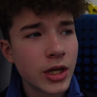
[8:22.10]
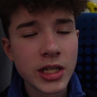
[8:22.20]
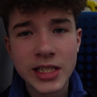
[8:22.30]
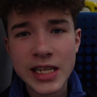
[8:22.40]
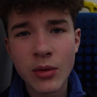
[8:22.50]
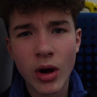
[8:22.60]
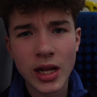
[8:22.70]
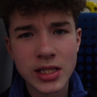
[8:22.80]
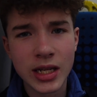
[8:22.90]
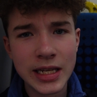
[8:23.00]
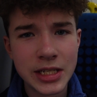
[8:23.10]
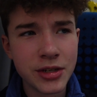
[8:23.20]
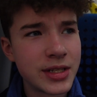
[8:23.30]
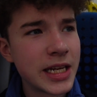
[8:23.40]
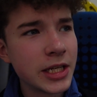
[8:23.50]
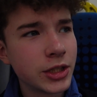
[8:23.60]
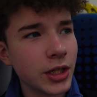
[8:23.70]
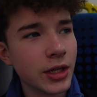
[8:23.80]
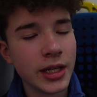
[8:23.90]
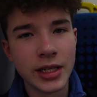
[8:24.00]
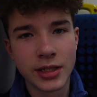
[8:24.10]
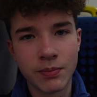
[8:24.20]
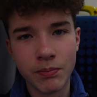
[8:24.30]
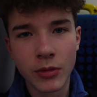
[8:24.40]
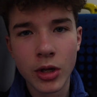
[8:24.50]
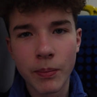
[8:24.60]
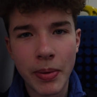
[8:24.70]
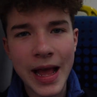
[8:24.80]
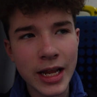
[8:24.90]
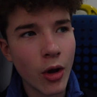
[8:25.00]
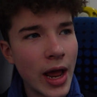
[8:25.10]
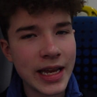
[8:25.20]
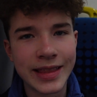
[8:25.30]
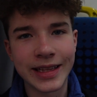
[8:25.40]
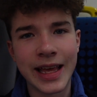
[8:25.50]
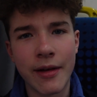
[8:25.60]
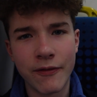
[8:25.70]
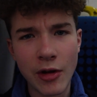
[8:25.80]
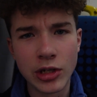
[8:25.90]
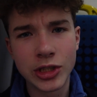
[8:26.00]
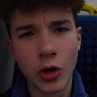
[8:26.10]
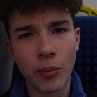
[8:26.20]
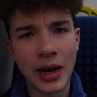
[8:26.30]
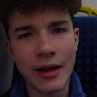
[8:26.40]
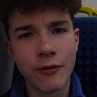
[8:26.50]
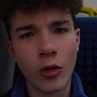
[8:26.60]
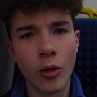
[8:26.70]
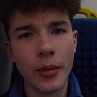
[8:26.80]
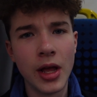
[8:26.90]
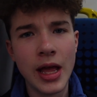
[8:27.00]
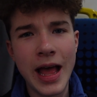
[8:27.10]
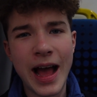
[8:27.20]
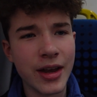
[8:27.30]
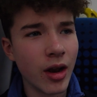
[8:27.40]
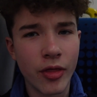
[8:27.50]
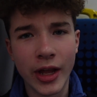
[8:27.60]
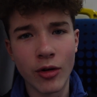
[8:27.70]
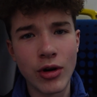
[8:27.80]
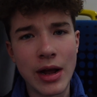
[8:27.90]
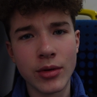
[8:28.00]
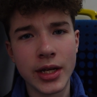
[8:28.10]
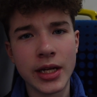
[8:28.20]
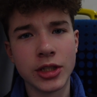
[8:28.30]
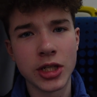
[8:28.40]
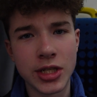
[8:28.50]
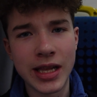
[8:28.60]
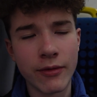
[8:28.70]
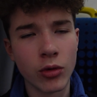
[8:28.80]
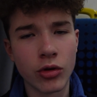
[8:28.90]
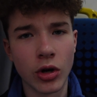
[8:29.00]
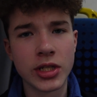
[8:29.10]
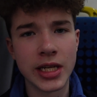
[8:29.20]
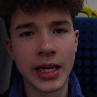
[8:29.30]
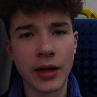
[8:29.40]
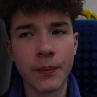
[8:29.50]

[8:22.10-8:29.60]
See why it's the least used station. It's barely got anything there, very short platform and nothing around it, just a level crossing.